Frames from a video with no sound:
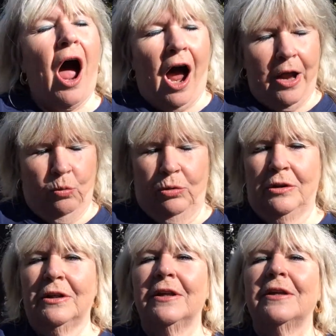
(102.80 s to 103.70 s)
I will
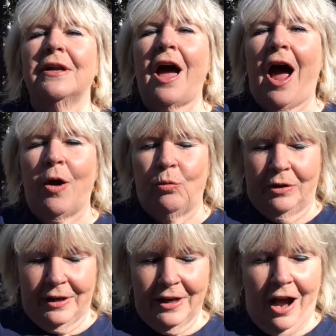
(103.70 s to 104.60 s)
get I will
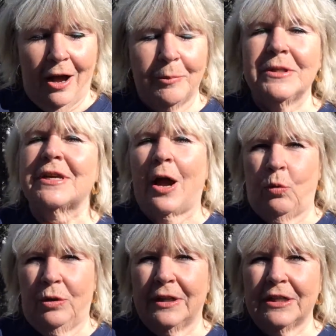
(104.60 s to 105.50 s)
get comments, I
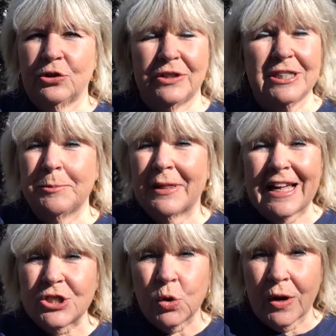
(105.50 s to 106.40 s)
will get critiques, but
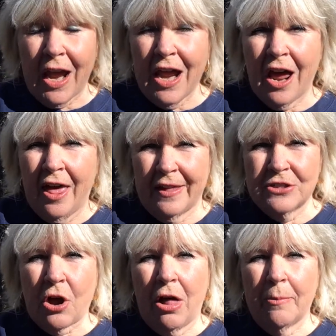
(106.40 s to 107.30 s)
that's okay.
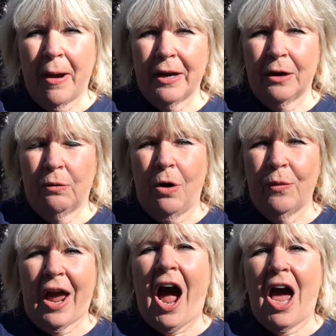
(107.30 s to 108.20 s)
That's all part of
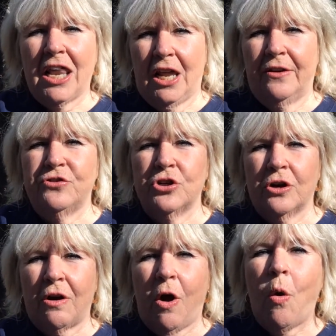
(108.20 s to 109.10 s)
growing. I love to
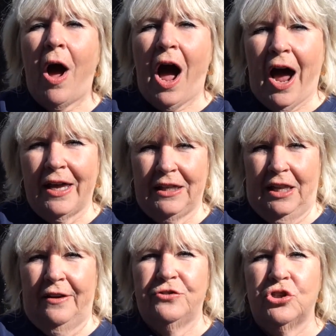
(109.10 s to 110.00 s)
grow, I
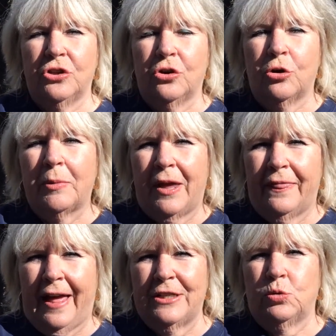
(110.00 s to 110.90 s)
love to learn, and
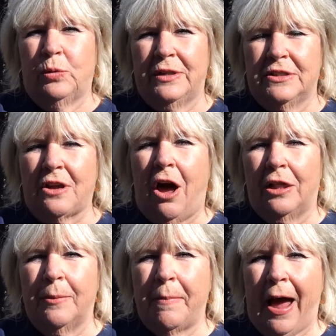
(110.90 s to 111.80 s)
that's what it's
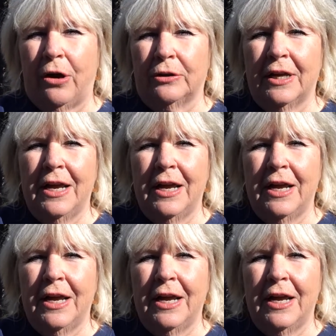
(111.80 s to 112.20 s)
all about.